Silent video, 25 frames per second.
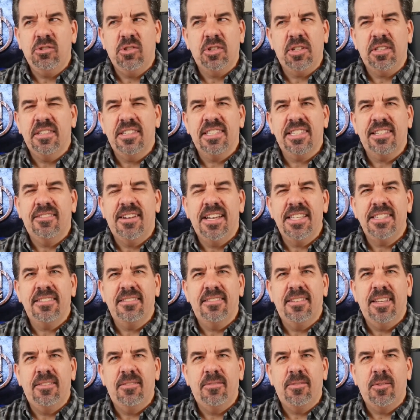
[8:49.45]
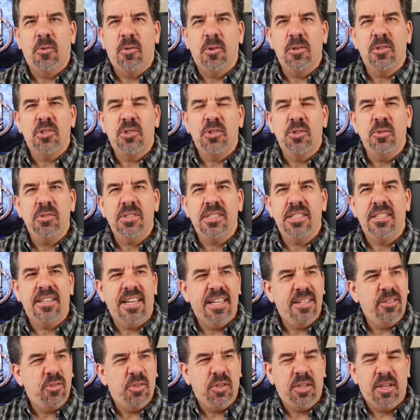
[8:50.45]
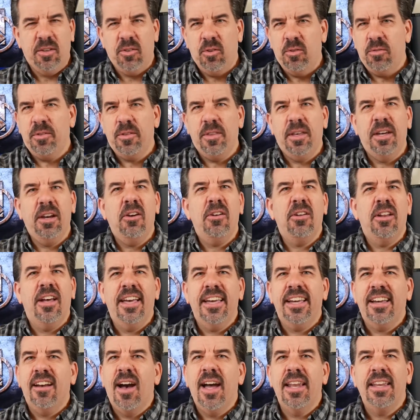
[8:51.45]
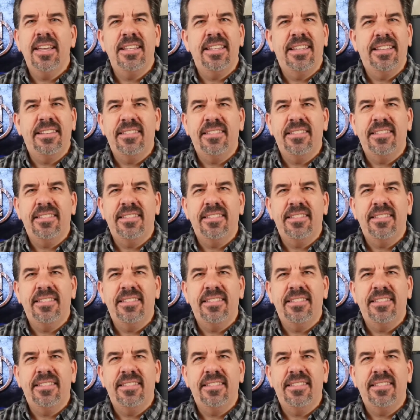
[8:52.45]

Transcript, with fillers: took this glass of orange juice and I took it over there and I got it.